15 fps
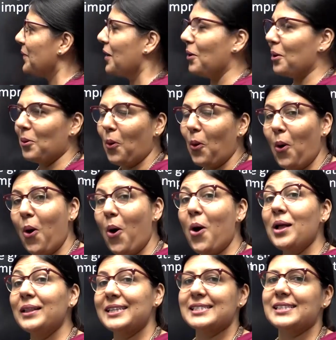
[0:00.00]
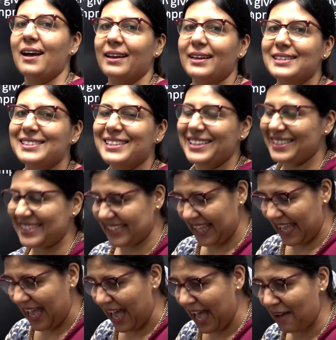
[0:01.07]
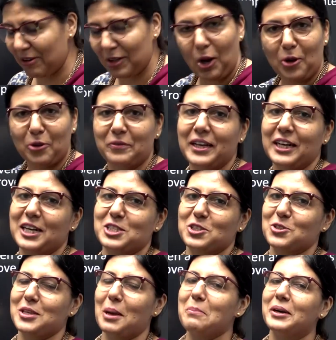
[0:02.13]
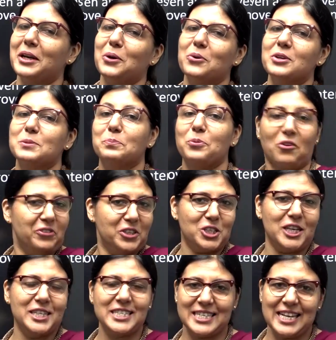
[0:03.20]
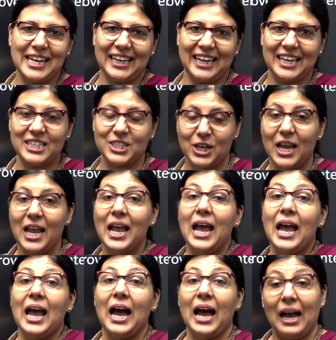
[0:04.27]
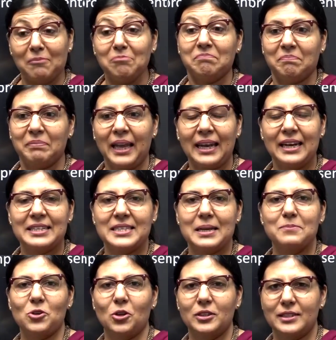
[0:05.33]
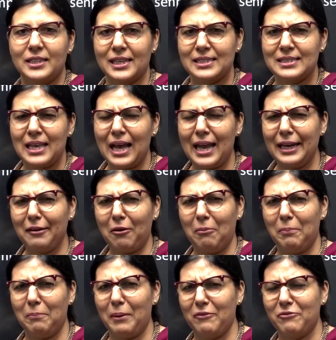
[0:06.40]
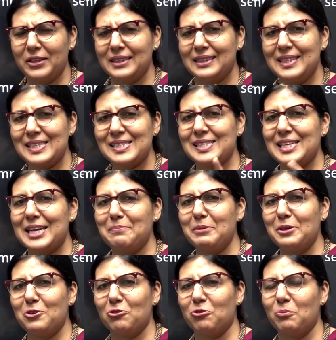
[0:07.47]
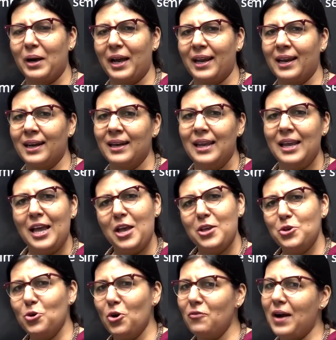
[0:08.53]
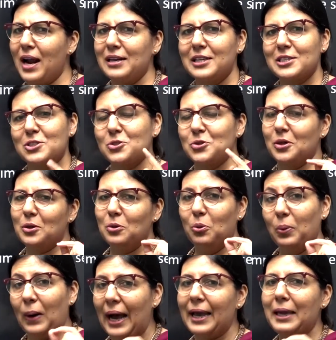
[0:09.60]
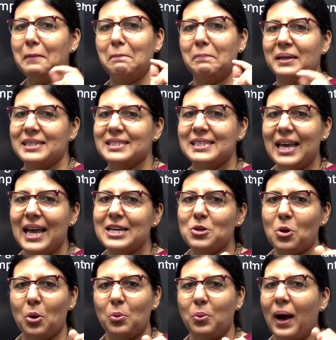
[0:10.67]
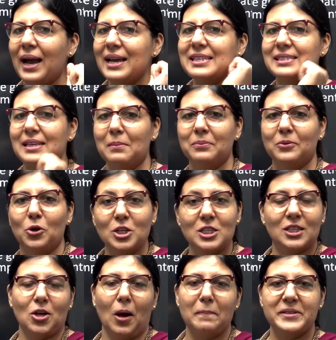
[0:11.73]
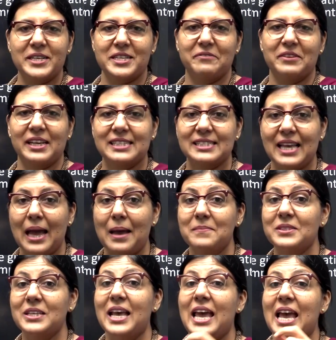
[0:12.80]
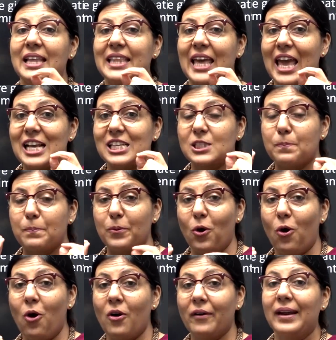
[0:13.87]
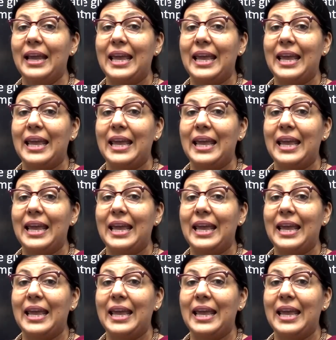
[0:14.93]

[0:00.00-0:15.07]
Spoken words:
All the sciences, they have a lot of English. So somebody who is proficient in English can attempt all the things. I know, but with this statement of mine, you've understood why BITSAT or why some good competitive exams, they explore